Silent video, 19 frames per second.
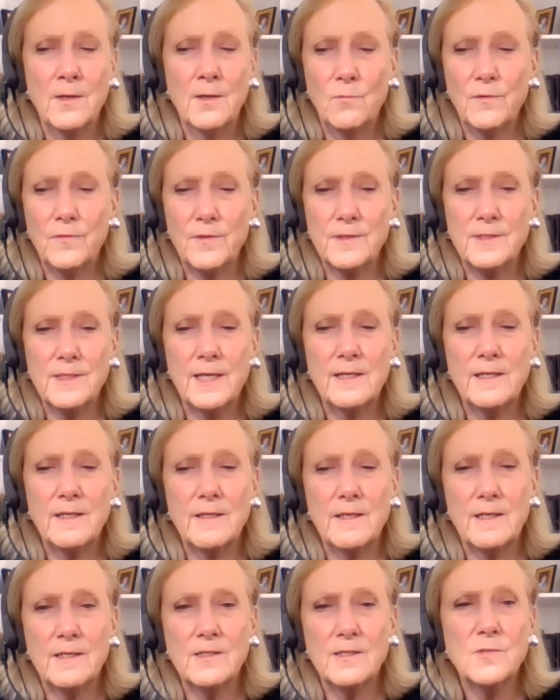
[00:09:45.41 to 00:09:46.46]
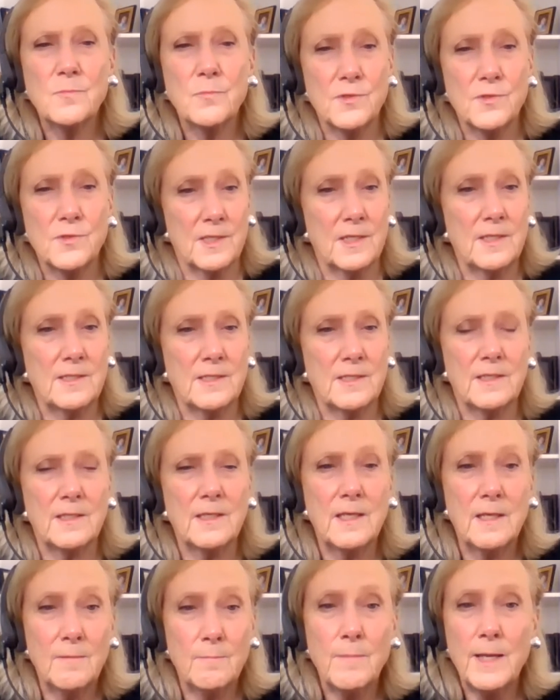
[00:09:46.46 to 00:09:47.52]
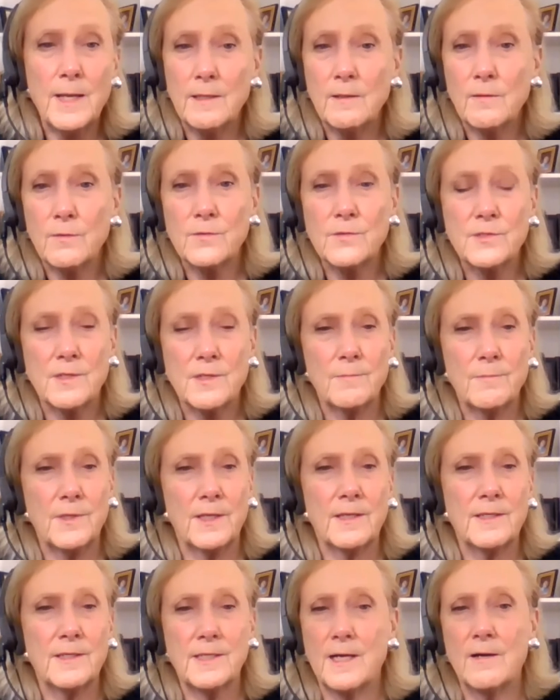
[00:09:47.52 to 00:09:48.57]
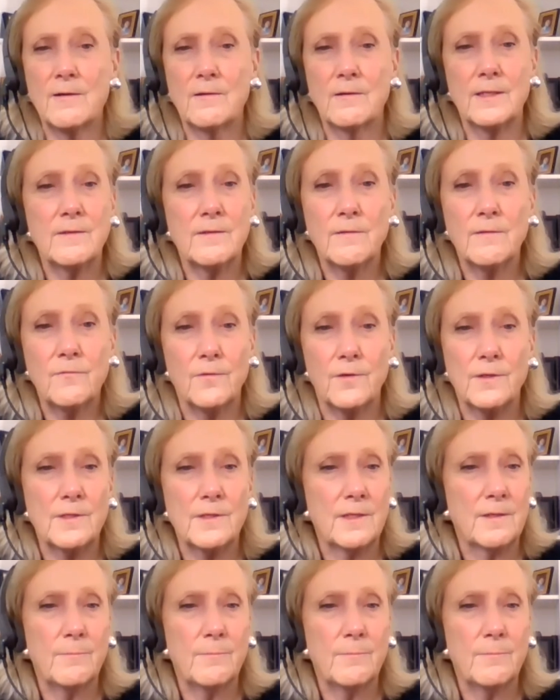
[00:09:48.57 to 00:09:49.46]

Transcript: with the data that it's presented, it may learn something entirely different,